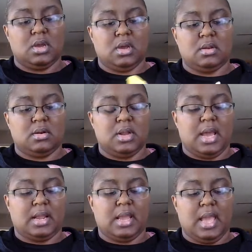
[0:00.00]
I don't know,
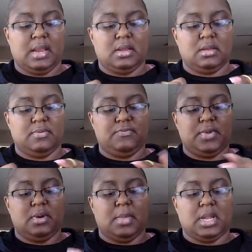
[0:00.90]
I kind of
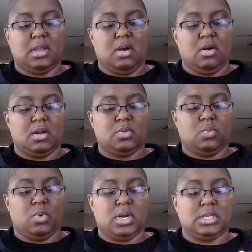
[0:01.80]
feel my
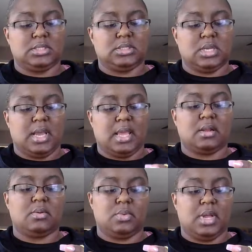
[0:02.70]
yarn wanting
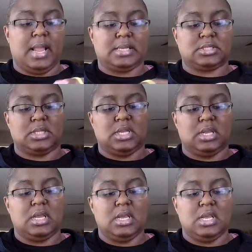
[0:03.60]
to actually
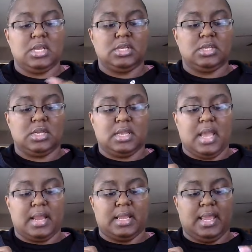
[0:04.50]

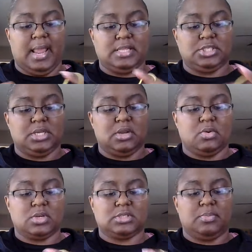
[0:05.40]
catching
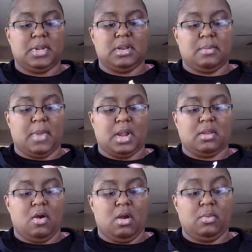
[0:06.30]
or splitting my
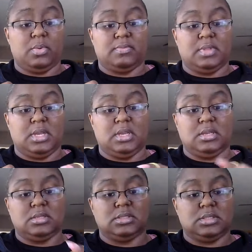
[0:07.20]
yarn with
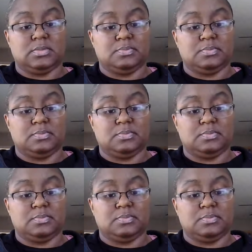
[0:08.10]
these.